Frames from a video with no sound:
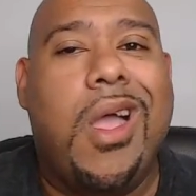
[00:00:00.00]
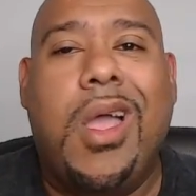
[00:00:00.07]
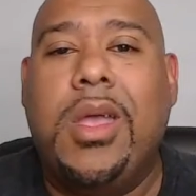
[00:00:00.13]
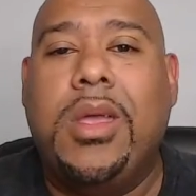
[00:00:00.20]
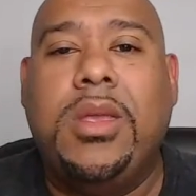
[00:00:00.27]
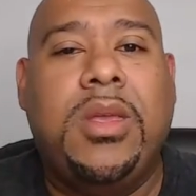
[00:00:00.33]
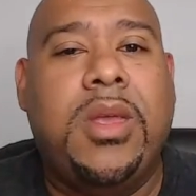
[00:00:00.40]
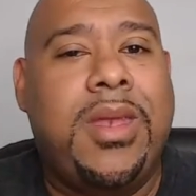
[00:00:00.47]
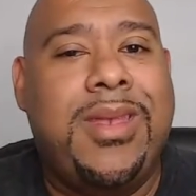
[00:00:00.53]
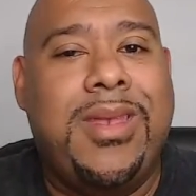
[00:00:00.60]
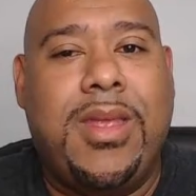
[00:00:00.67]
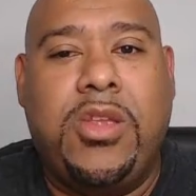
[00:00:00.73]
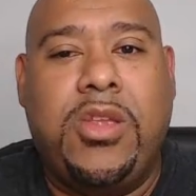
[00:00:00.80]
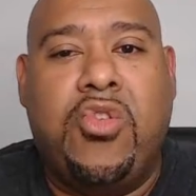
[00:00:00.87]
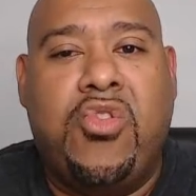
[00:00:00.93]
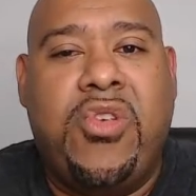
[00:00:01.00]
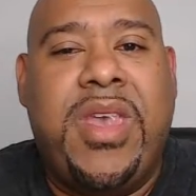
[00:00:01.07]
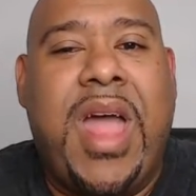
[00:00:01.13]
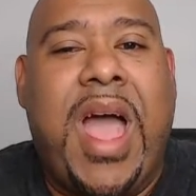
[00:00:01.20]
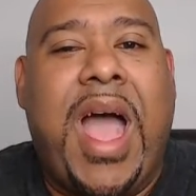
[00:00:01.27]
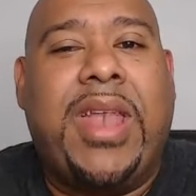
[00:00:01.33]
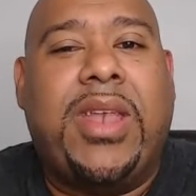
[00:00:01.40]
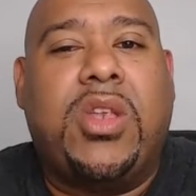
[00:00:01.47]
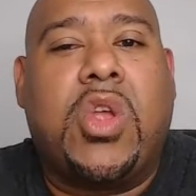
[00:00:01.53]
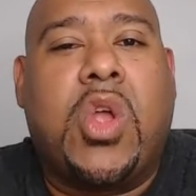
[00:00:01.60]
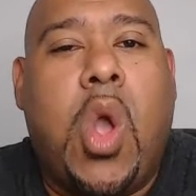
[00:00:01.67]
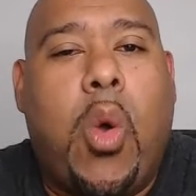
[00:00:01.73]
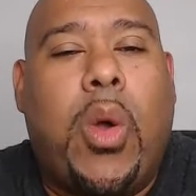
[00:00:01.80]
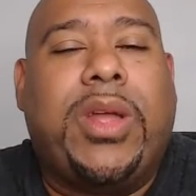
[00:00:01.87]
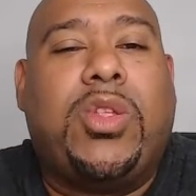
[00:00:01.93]
you're not
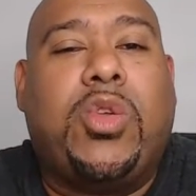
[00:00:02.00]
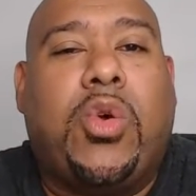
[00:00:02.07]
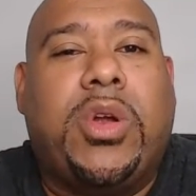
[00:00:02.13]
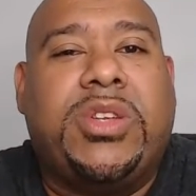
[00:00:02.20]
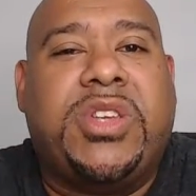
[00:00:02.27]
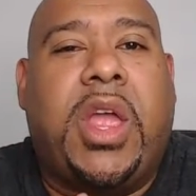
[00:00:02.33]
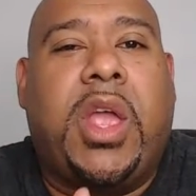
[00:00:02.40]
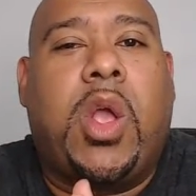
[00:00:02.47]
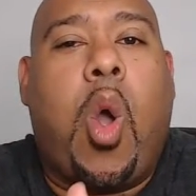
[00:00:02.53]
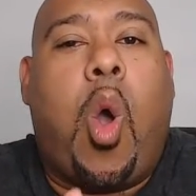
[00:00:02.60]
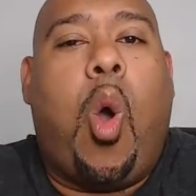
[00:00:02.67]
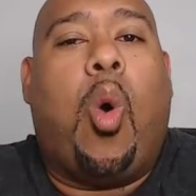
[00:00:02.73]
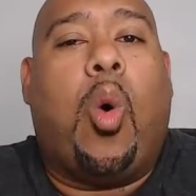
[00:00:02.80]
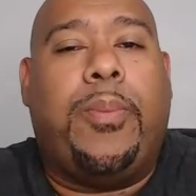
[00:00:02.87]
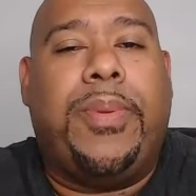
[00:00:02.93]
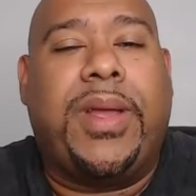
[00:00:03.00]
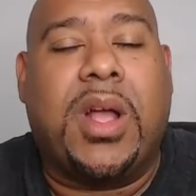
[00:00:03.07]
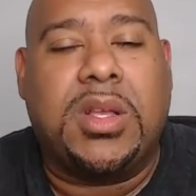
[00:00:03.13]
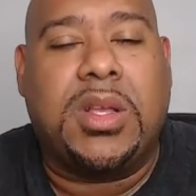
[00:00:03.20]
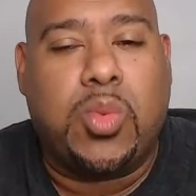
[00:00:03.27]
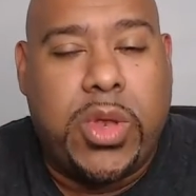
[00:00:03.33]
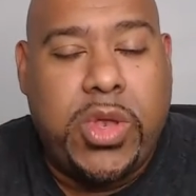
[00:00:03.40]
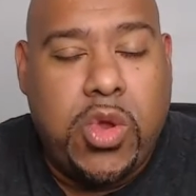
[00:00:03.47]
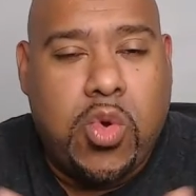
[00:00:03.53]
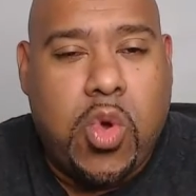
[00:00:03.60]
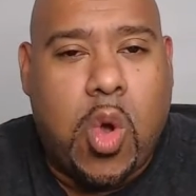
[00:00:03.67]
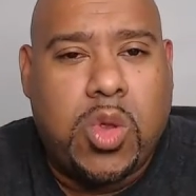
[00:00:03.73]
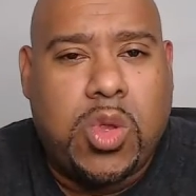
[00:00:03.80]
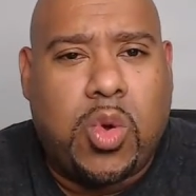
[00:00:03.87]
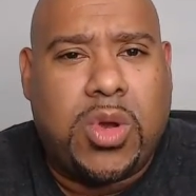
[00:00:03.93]
going towards a goal, because when you
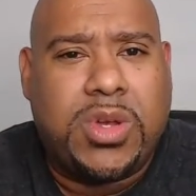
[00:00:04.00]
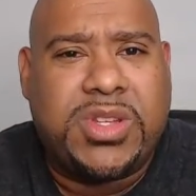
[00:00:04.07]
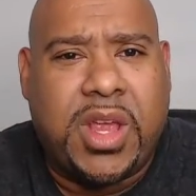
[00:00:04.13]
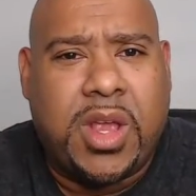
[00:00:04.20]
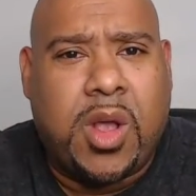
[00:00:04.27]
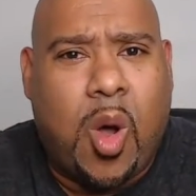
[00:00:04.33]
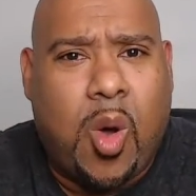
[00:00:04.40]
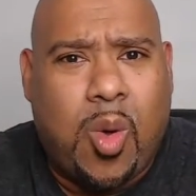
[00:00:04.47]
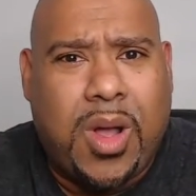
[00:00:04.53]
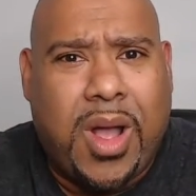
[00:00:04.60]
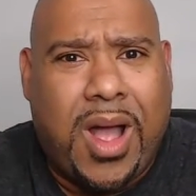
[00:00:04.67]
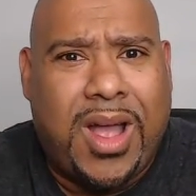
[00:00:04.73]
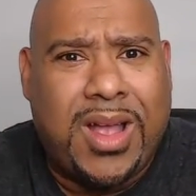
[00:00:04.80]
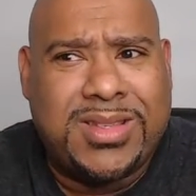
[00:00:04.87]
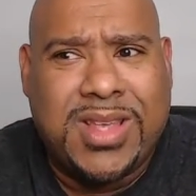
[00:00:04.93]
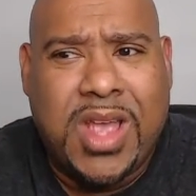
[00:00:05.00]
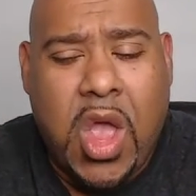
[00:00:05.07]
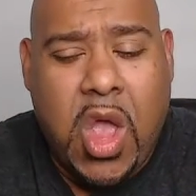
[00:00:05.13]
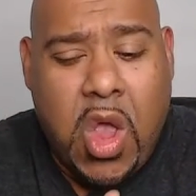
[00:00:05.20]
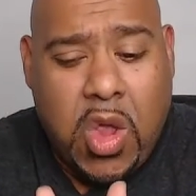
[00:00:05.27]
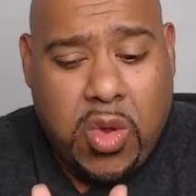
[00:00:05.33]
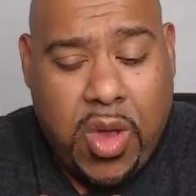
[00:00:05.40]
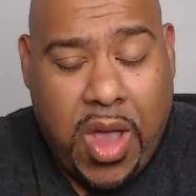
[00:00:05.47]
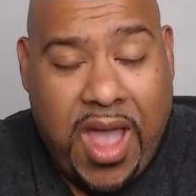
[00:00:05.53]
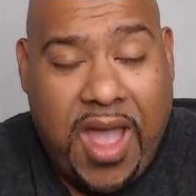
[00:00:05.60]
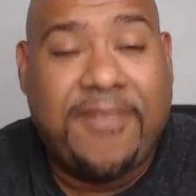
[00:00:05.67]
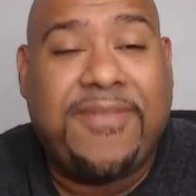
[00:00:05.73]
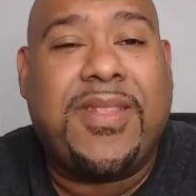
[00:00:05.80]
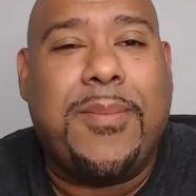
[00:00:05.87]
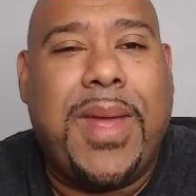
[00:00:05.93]
go towards a goal, guys, you
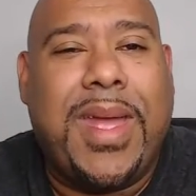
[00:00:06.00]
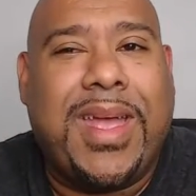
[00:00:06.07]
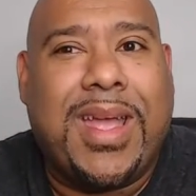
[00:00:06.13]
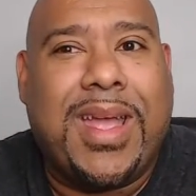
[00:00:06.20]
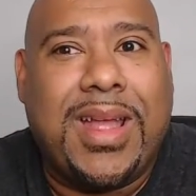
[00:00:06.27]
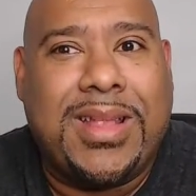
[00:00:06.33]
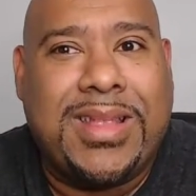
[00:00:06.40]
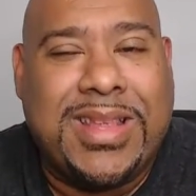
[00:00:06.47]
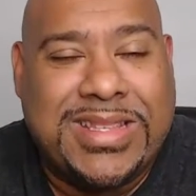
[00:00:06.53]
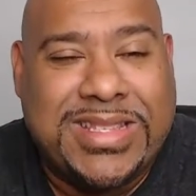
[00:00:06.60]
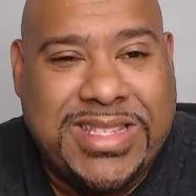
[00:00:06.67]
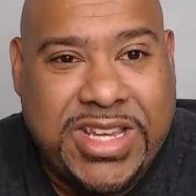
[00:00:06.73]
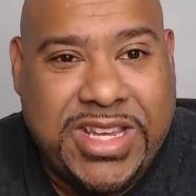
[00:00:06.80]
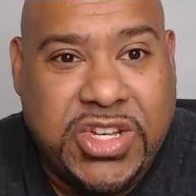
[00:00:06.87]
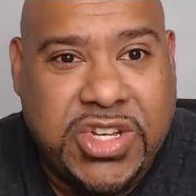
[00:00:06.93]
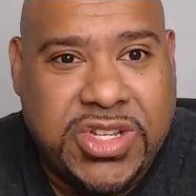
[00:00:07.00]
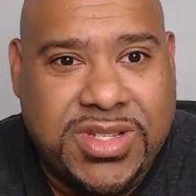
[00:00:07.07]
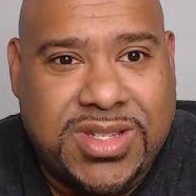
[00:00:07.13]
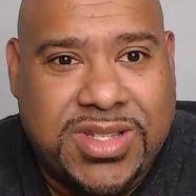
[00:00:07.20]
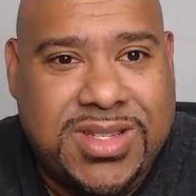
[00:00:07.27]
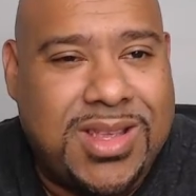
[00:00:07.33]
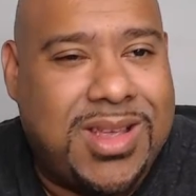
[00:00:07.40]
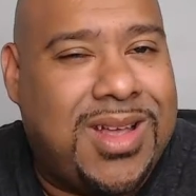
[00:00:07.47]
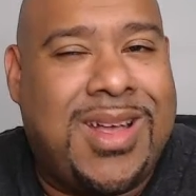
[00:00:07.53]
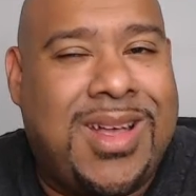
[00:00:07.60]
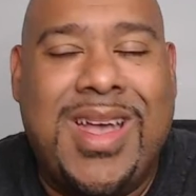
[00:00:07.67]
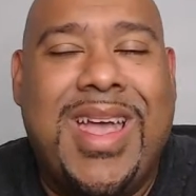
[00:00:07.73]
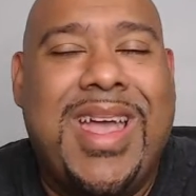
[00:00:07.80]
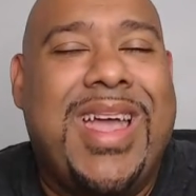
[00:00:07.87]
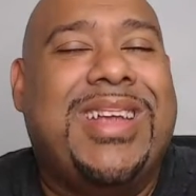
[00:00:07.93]
have to make decisions.
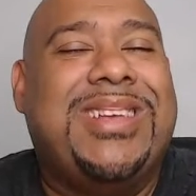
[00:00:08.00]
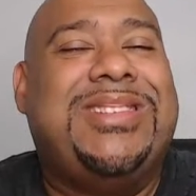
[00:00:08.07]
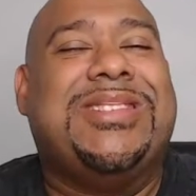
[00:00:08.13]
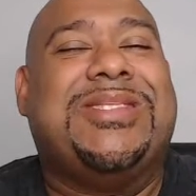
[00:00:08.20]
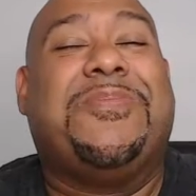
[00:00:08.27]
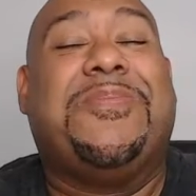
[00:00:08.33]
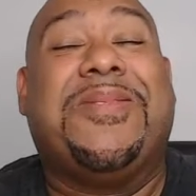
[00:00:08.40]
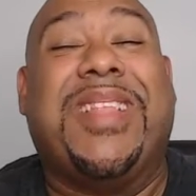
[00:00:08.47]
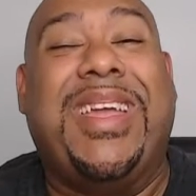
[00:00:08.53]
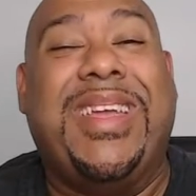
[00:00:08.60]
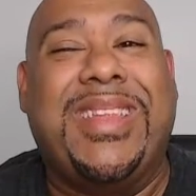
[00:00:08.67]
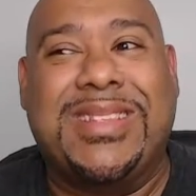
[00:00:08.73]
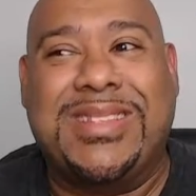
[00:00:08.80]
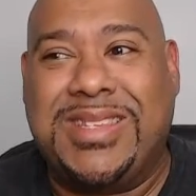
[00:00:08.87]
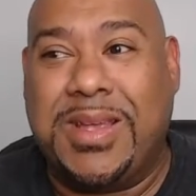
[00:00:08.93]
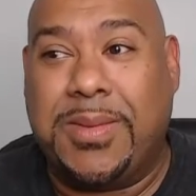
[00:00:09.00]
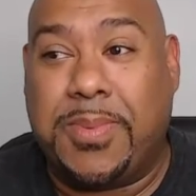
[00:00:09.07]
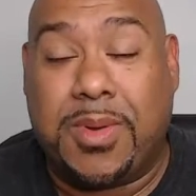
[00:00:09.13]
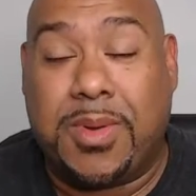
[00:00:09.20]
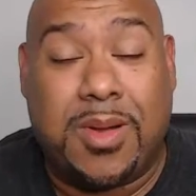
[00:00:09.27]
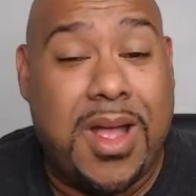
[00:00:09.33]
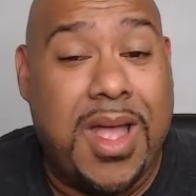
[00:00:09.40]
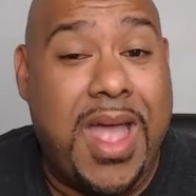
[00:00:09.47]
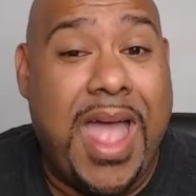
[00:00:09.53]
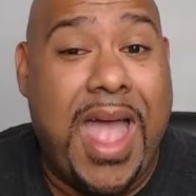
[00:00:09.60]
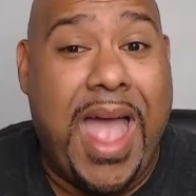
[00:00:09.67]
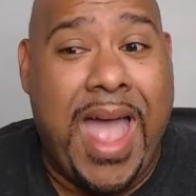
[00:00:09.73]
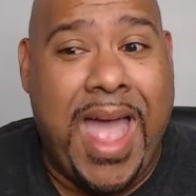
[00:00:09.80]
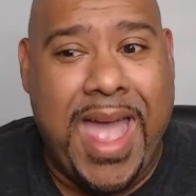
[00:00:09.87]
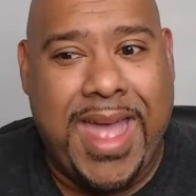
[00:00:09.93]
It's just plain and simple.
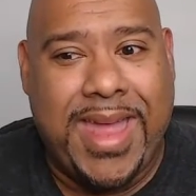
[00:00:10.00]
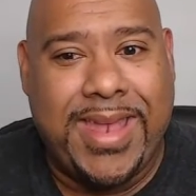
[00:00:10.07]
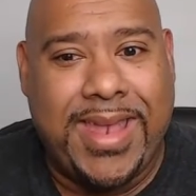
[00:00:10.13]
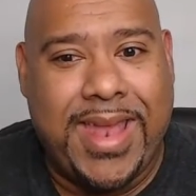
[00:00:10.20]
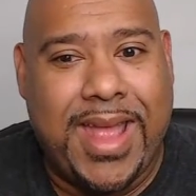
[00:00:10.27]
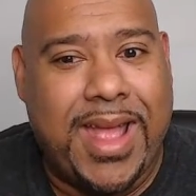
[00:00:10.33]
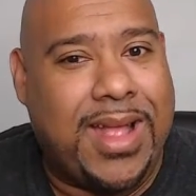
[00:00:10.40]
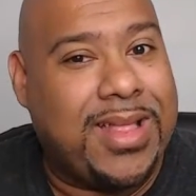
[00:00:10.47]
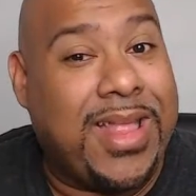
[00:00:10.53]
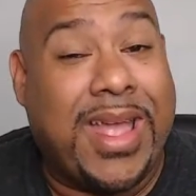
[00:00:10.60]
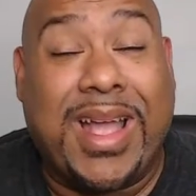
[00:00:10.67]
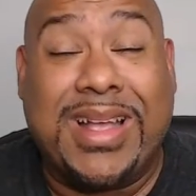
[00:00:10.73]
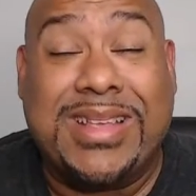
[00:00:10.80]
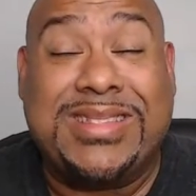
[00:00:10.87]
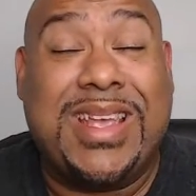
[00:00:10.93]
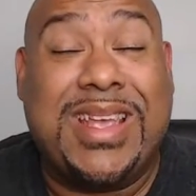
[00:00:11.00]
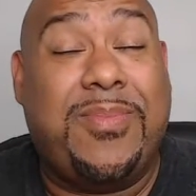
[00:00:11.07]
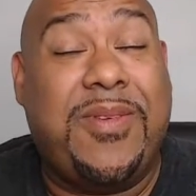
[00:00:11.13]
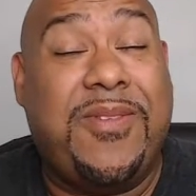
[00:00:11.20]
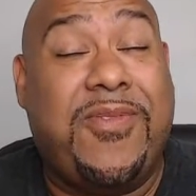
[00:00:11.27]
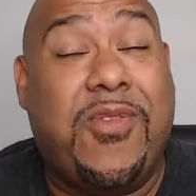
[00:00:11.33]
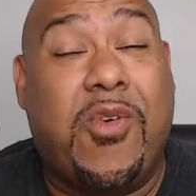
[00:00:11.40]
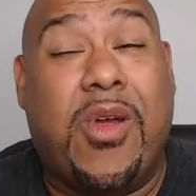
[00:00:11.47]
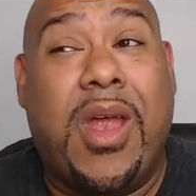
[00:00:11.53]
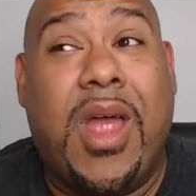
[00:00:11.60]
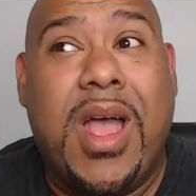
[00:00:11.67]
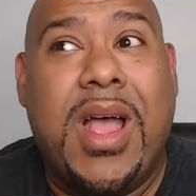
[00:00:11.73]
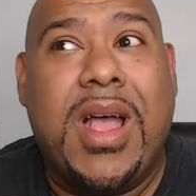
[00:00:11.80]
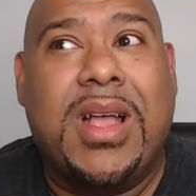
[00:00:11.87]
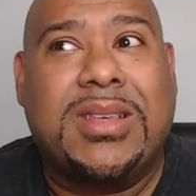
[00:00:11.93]
And like I said before,
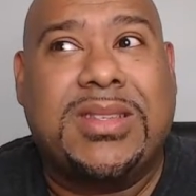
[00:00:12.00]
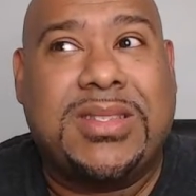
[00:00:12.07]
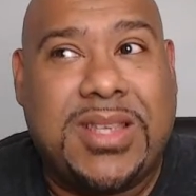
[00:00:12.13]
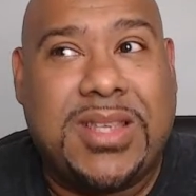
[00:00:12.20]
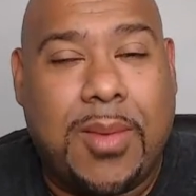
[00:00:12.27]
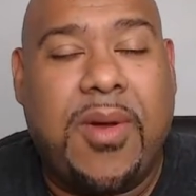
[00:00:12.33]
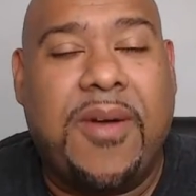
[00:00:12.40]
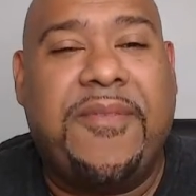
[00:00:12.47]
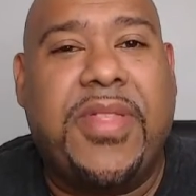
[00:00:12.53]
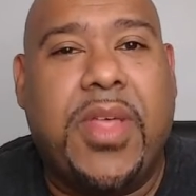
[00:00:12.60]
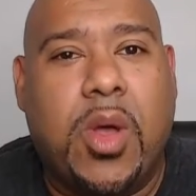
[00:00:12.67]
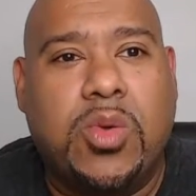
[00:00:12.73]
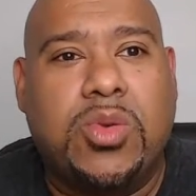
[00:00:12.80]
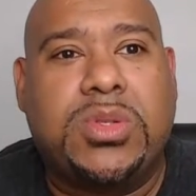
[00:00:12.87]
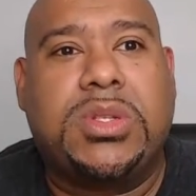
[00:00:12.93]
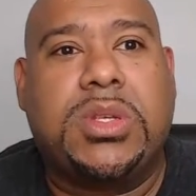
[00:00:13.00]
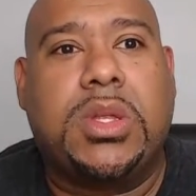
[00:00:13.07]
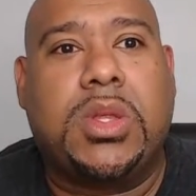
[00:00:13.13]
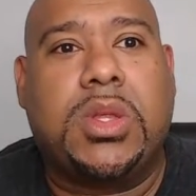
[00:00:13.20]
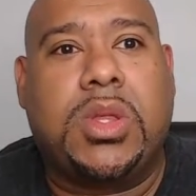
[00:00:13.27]
some of those